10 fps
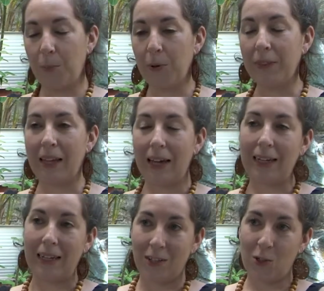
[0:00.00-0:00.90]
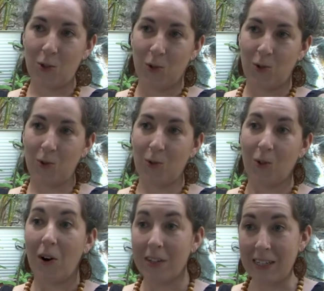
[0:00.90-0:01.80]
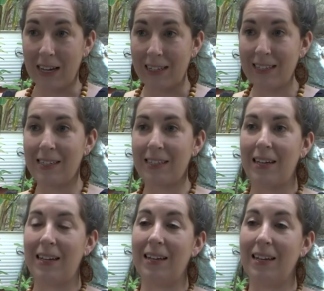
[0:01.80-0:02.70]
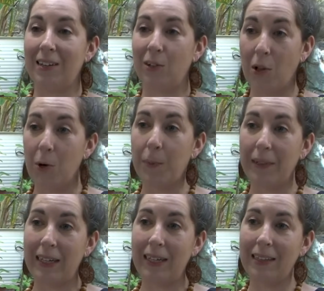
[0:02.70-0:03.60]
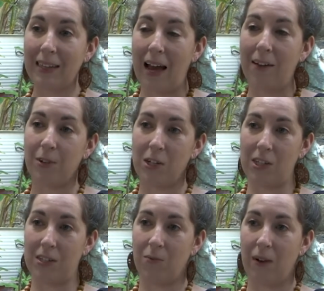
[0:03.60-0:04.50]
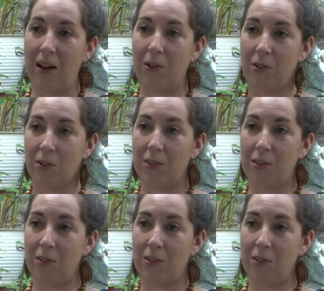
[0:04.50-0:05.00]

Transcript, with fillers: put that into context, uh, globally the average is around